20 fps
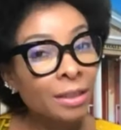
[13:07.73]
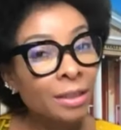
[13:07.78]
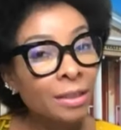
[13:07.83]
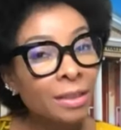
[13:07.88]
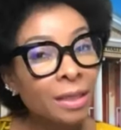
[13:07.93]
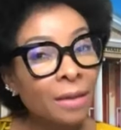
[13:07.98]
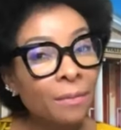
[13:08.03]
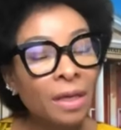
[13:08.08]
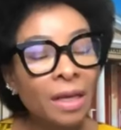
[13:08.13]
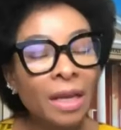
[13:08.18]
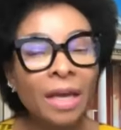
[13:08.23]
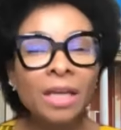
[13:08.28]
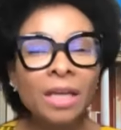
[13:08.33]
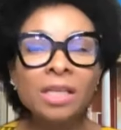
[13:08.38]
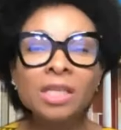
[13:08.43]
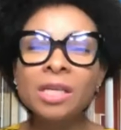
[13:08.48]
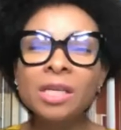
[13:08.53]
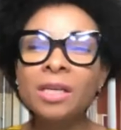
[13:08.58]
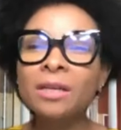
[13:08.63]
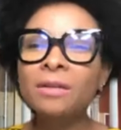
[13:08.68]

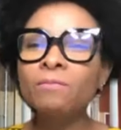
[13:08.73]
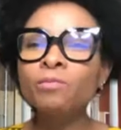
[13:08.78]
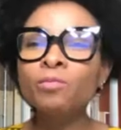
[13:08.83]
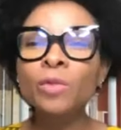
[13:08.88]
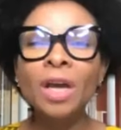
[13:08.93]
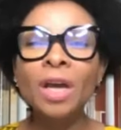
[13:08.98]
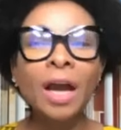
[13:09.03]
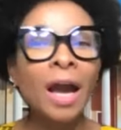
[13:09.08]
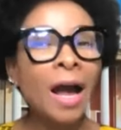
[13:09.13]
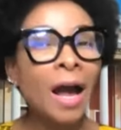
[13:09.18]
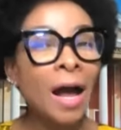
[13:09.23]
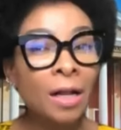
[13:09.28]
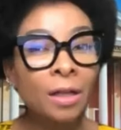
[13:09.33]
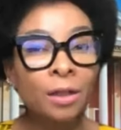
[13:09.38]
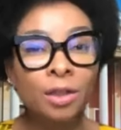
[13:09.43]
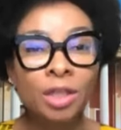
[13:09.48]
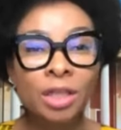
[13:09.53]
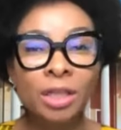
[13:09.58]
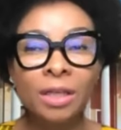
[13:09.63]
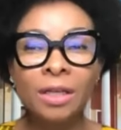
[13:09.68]
dissemination,
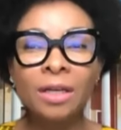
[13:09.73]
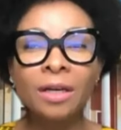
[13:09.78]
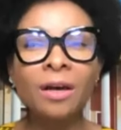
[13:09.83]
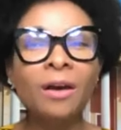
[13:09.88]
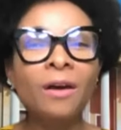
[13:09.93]
culture,